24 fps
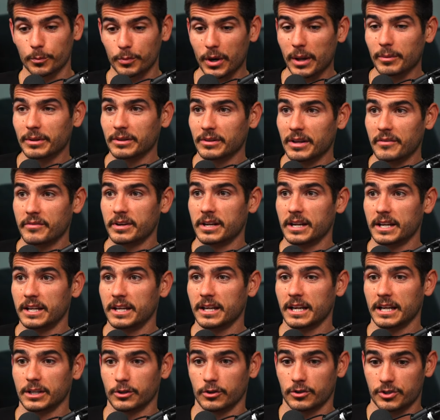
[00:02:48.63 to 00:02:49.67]
you're probably living in
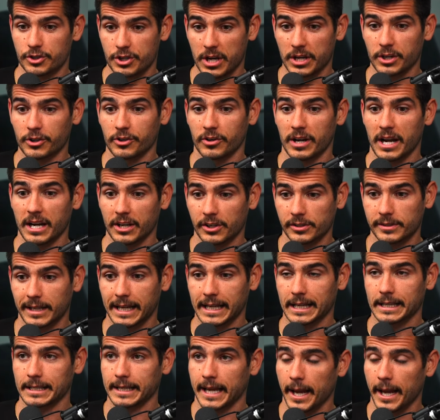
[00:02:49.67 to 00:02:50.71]
it and you're shaking your head and you're
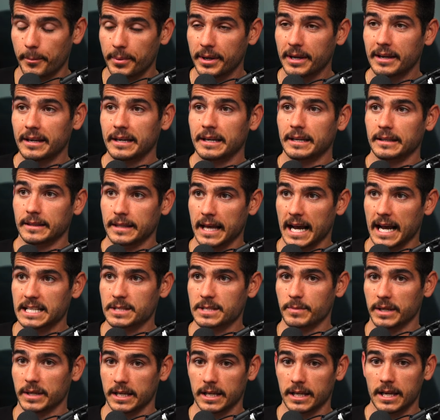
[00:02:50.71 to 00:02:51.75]
like, yep,
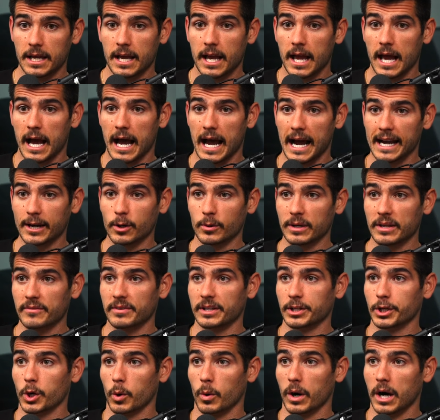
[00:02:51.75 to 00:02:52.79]
that's me. I don't
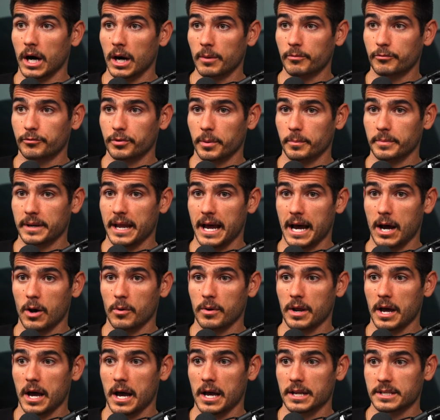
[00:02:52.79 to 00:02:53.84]
even know up from
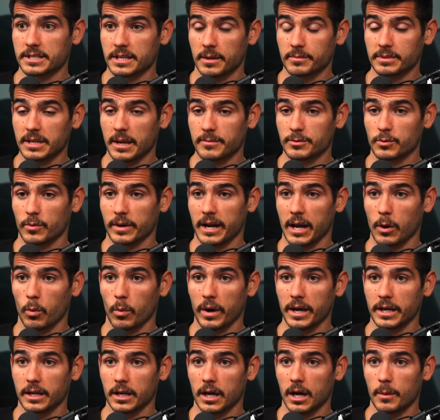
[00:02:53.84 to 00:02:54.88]
down. Sometimes when I
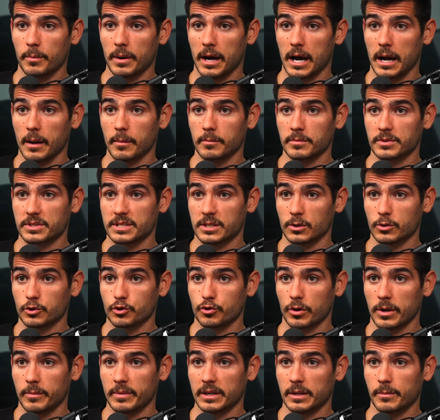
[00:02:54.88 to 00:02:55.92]
wake up, I'm still
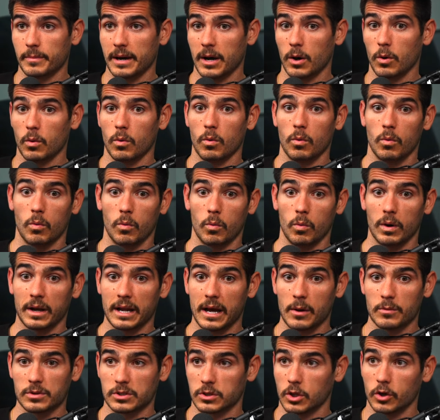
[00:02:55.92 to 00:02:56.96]
dreaming about what
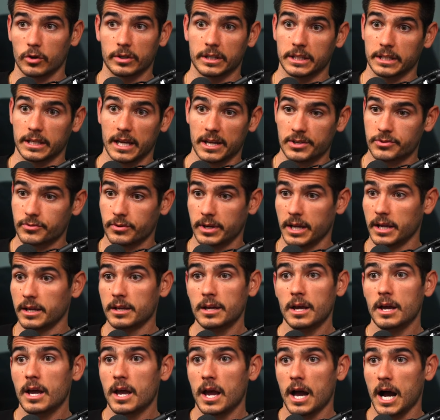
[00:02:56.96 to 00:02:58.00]
I was learning yesterday.
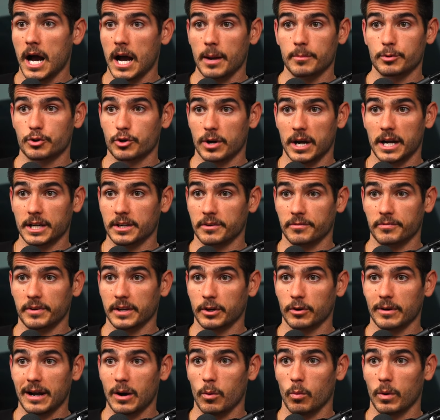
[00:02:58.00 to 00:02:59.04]
I'm trying to
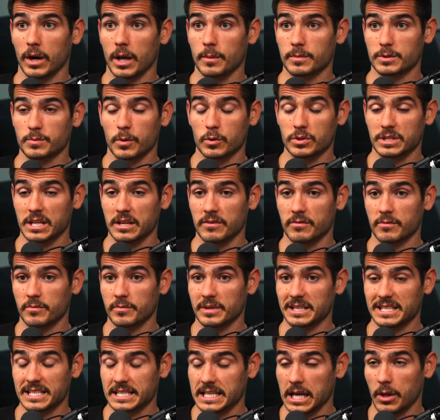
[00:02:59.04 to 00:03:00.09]
figure out what I'm supposed to even
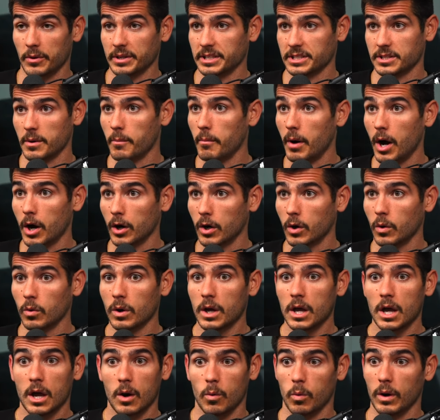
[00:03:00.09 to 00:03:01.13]
be selling tomorrow.
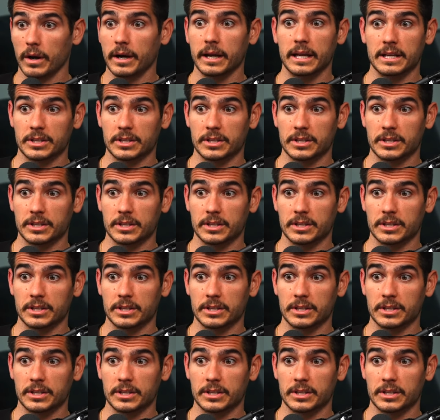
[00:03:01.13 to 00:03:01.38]
What